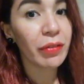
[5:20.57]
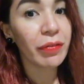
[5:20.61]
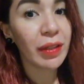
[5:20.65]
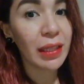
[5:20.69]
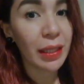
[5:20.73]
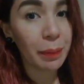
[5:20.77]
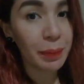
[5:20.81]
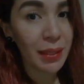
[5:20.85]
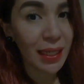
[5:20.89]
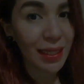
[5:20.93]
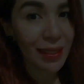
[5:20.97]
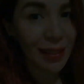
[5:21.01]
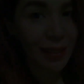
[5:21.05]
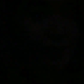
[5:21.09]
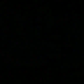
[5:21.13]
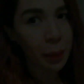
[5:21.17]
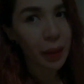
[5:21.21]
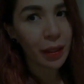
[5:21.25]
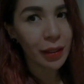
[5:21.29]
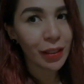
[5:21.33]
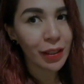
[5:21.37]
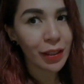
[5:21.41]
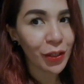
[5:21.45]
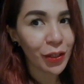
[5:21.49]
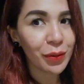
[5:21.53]
I
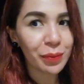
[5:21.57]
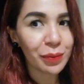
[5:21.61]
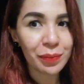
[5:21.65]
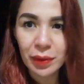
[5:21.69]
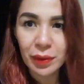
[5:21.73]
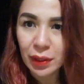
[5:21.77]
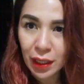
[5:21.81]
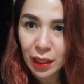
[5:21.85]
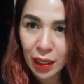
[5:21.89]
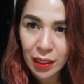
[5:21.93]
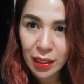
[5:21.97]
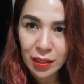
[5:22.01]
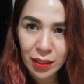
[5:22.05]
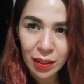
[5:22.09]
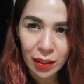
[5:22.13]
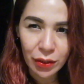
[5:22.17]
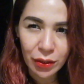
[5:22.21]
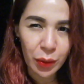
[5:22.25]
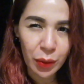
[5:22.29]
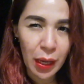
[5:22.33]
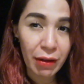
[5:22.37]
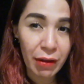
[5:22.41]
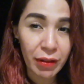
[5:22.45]
started gaining confidence